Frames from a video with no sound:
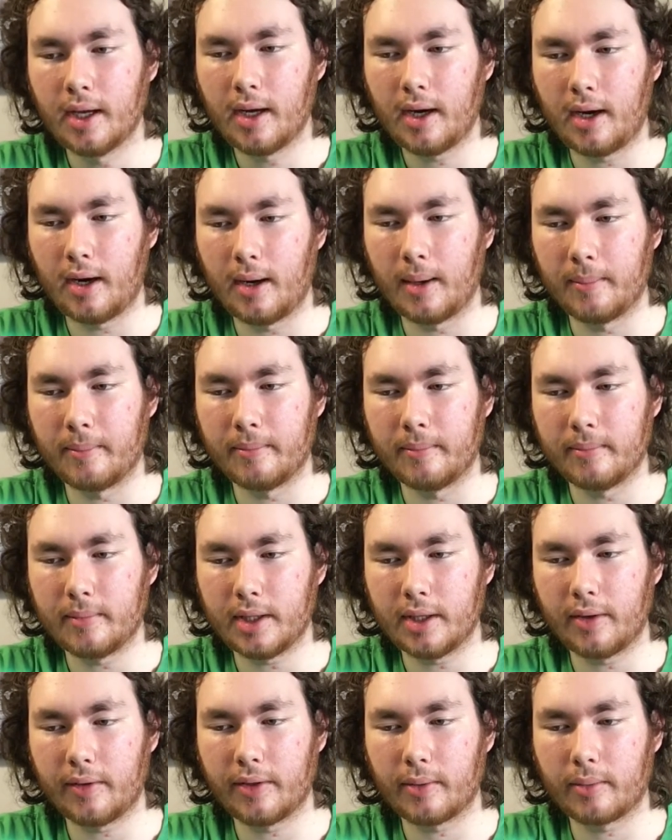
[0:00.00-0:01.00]

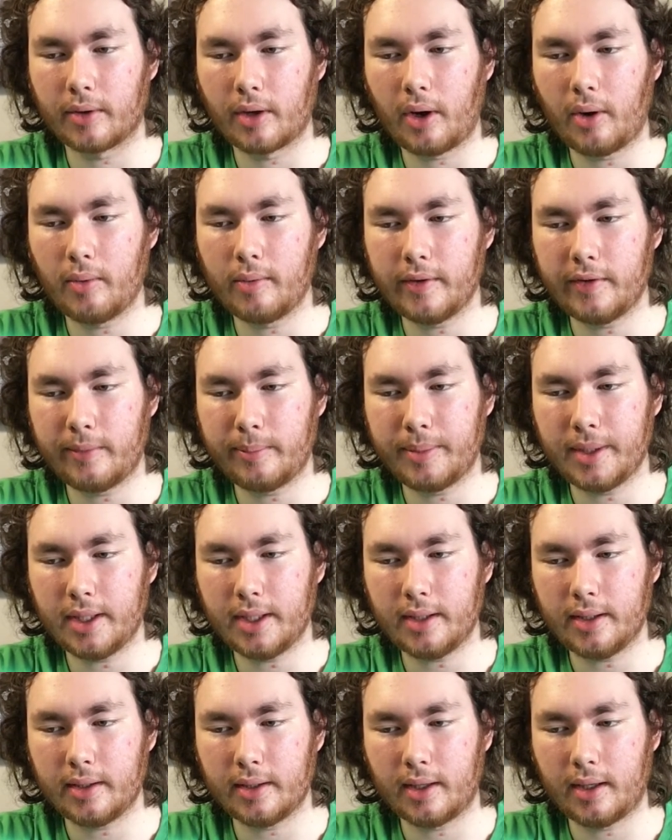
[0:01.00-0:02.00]
there would always
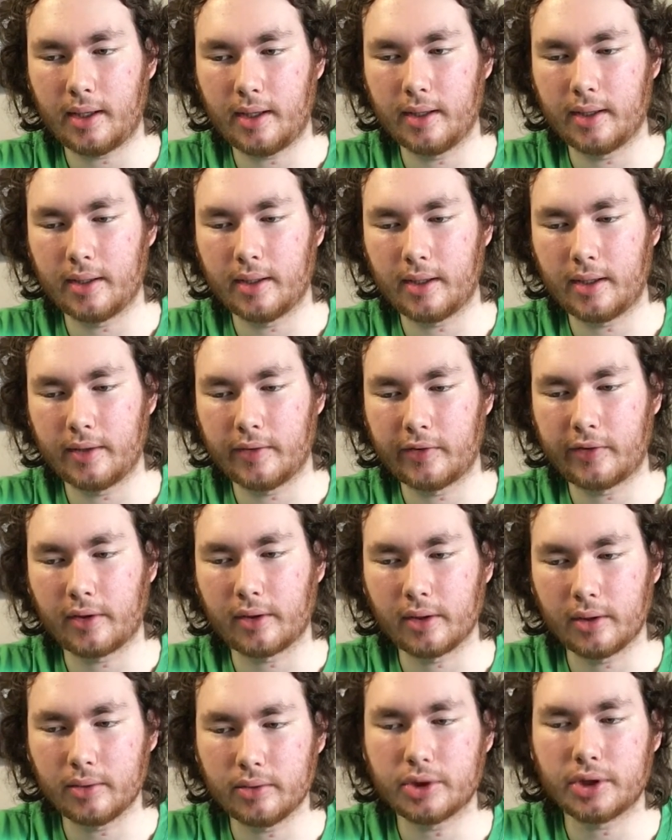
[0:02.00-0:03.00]
be a
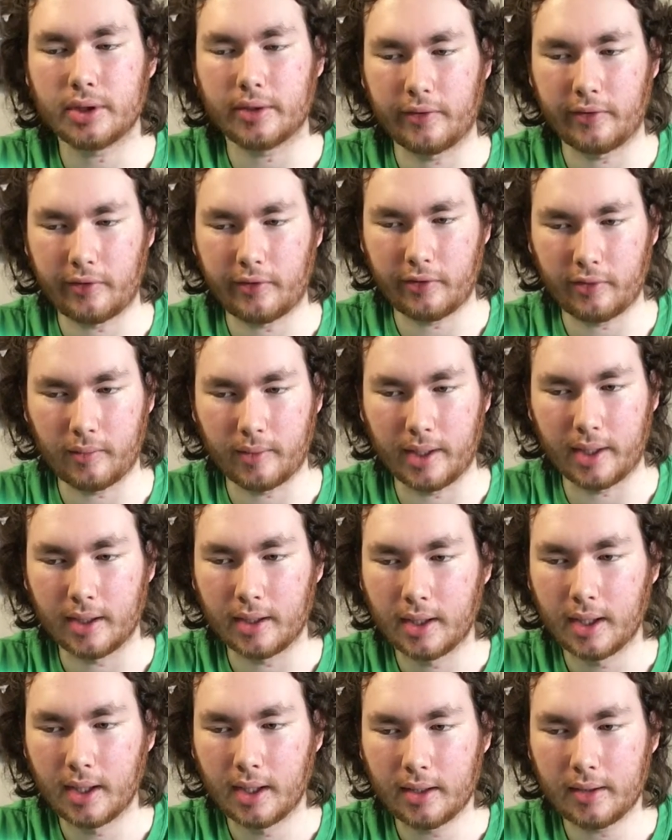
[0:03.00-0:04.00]
solution to it
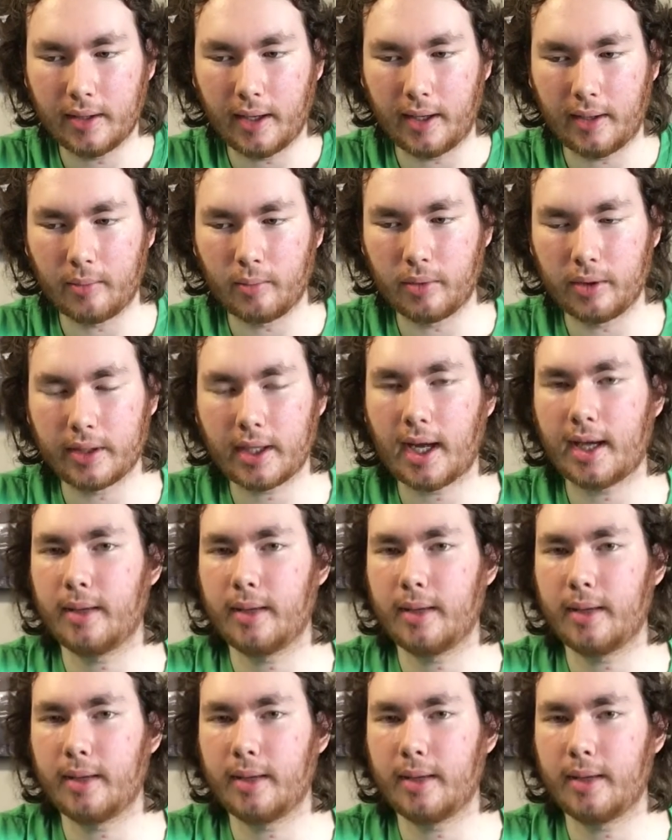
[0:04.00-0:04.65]
that would kind